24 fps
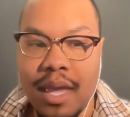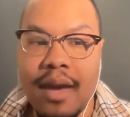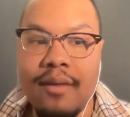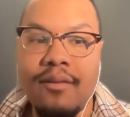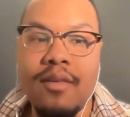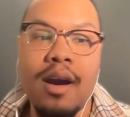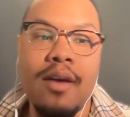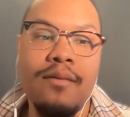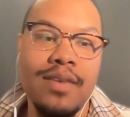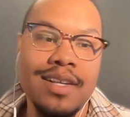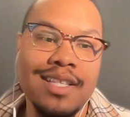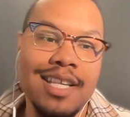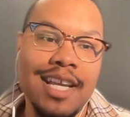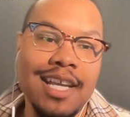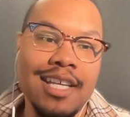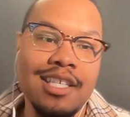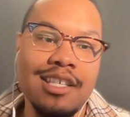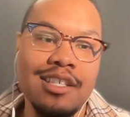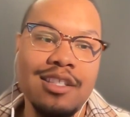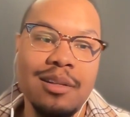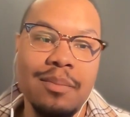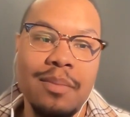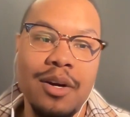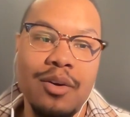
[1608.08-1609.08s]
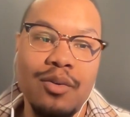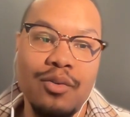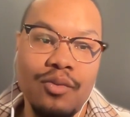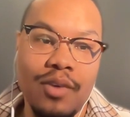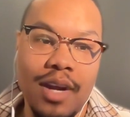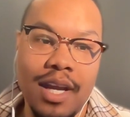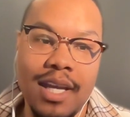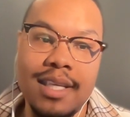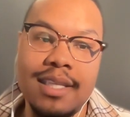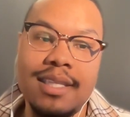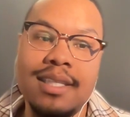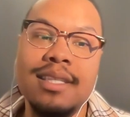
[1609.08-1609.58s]
have conversations about
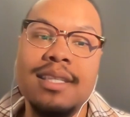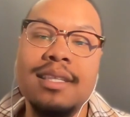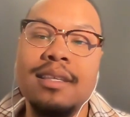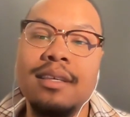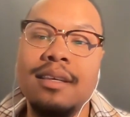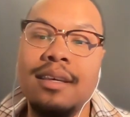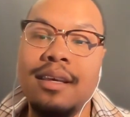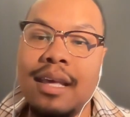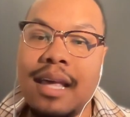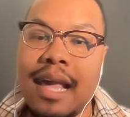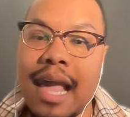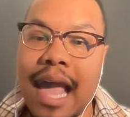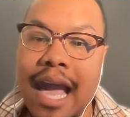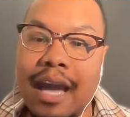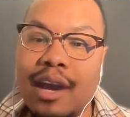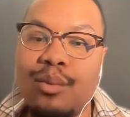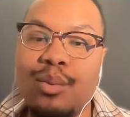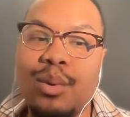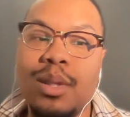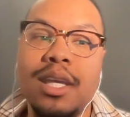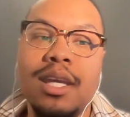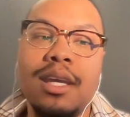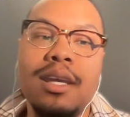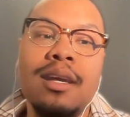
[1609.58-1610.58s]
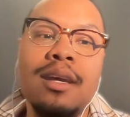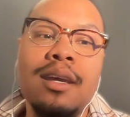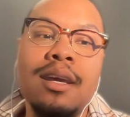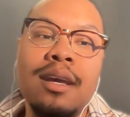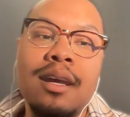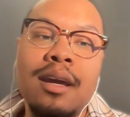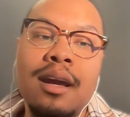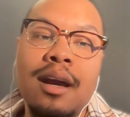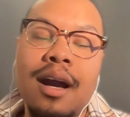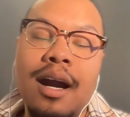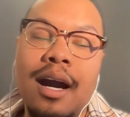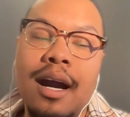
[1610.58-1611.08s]
race, equity,
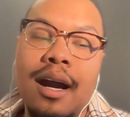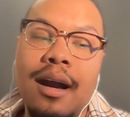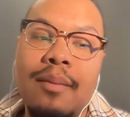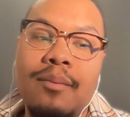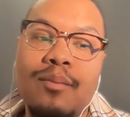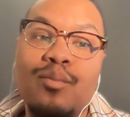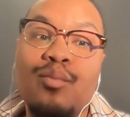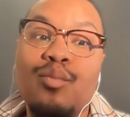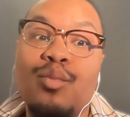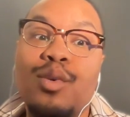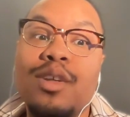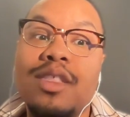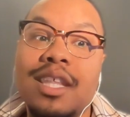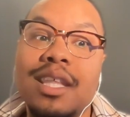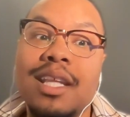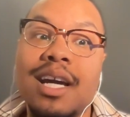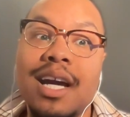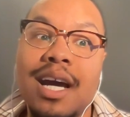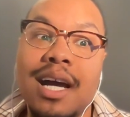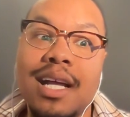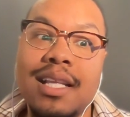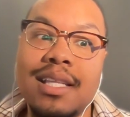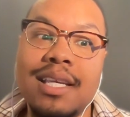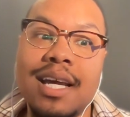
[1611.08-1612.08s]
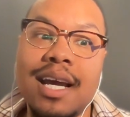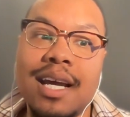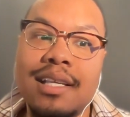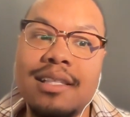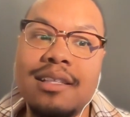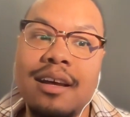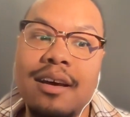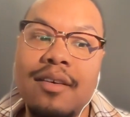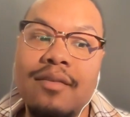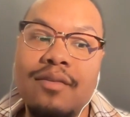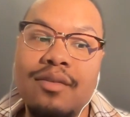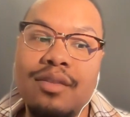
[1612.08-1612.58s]
within the
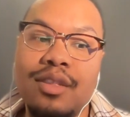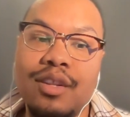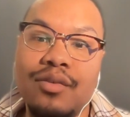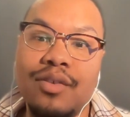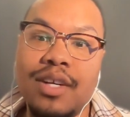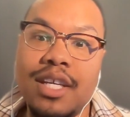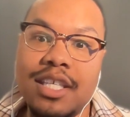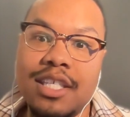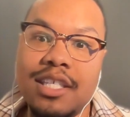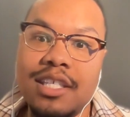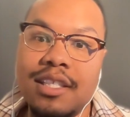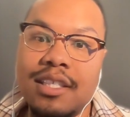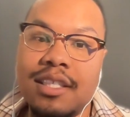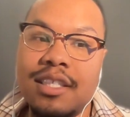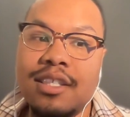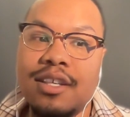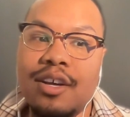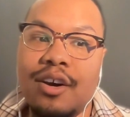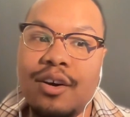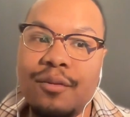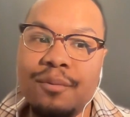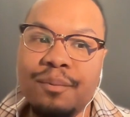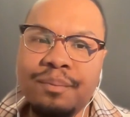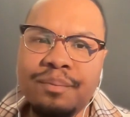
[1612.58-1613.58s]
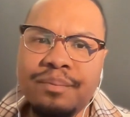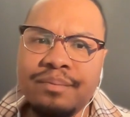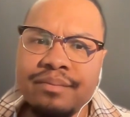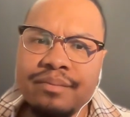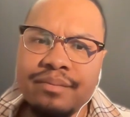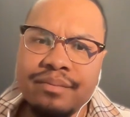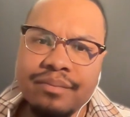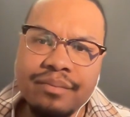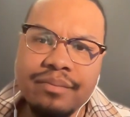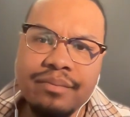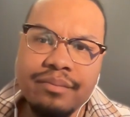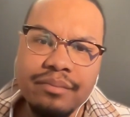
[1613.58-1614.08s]
context of the region. So
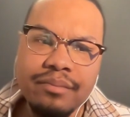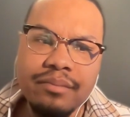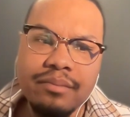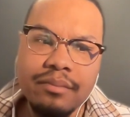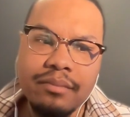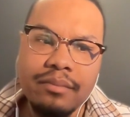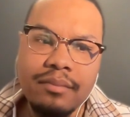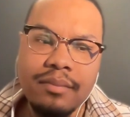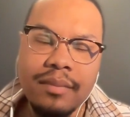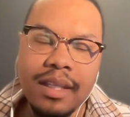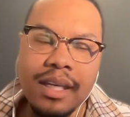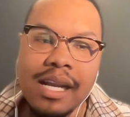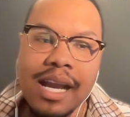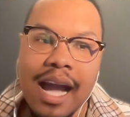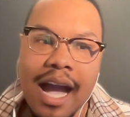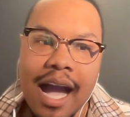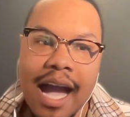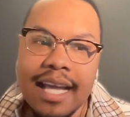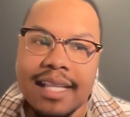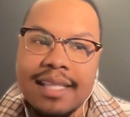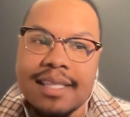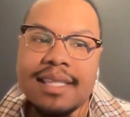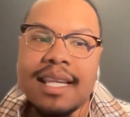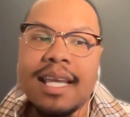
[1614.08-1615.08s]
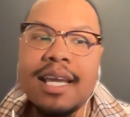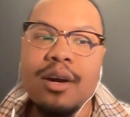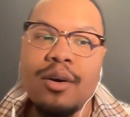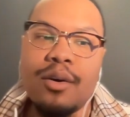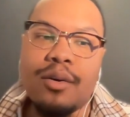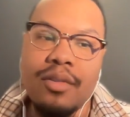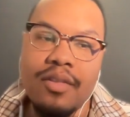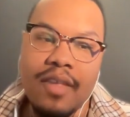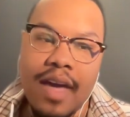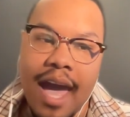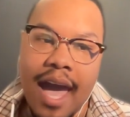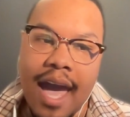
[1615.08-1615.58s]
I say
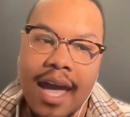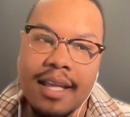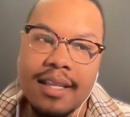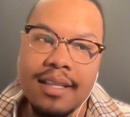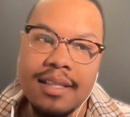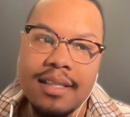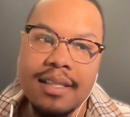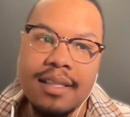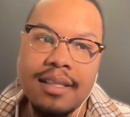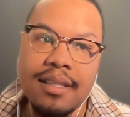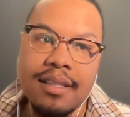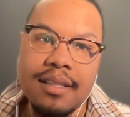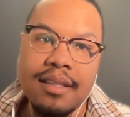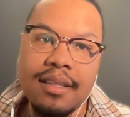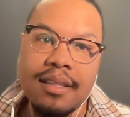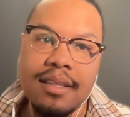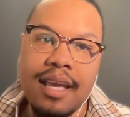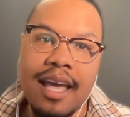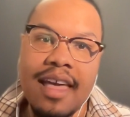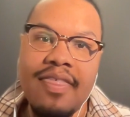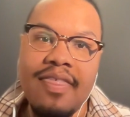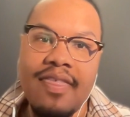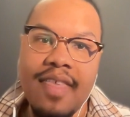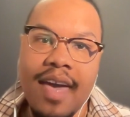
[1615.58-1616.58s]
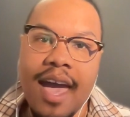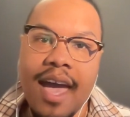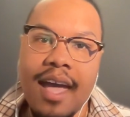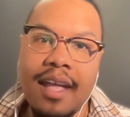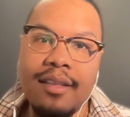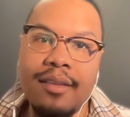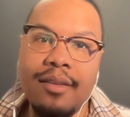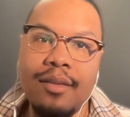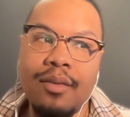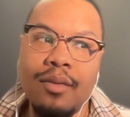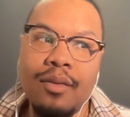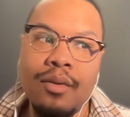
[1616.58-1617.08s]
all that, and
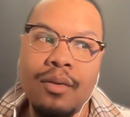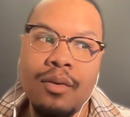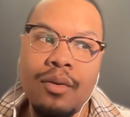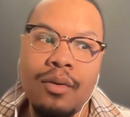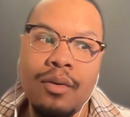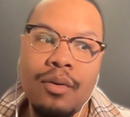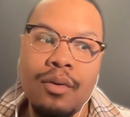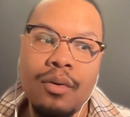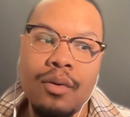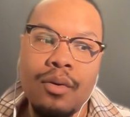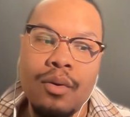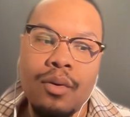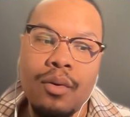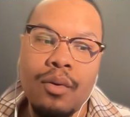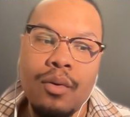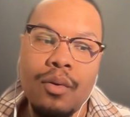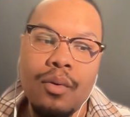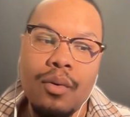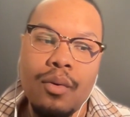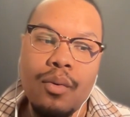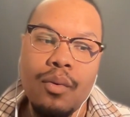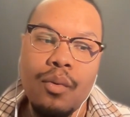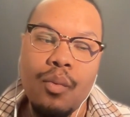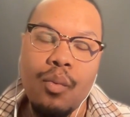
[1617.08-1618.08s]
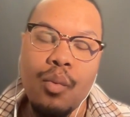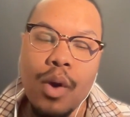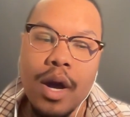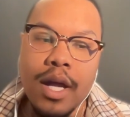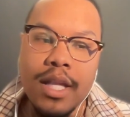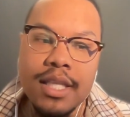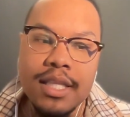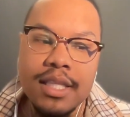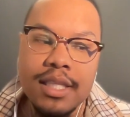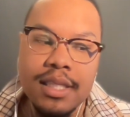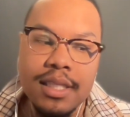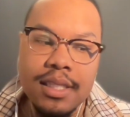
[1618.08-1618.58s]
then
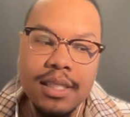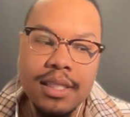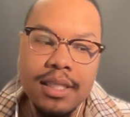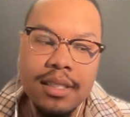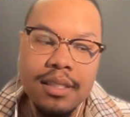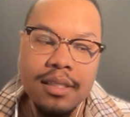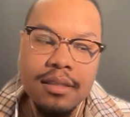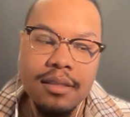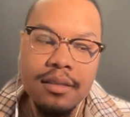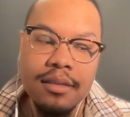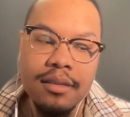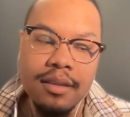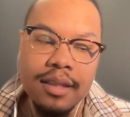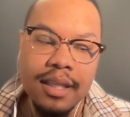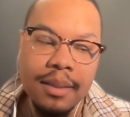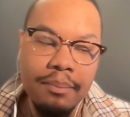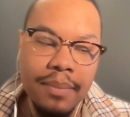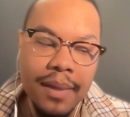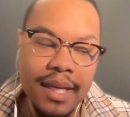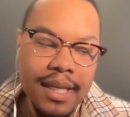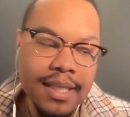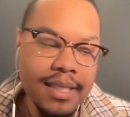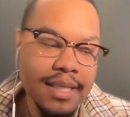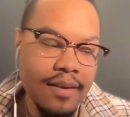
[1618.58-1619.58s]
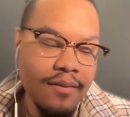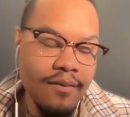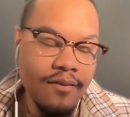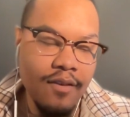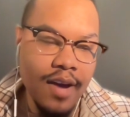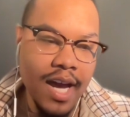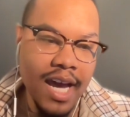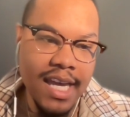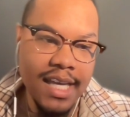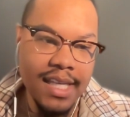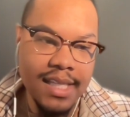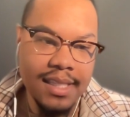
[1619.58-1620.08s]
once the biggest
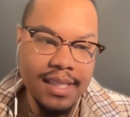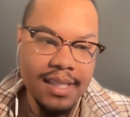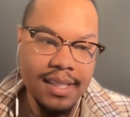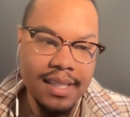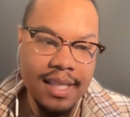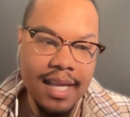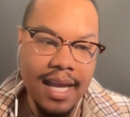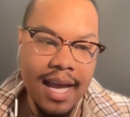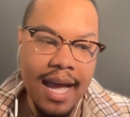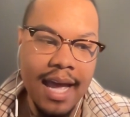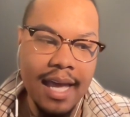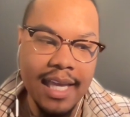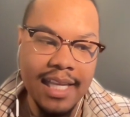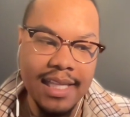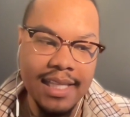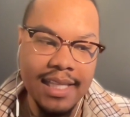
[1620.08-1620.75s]
advice that I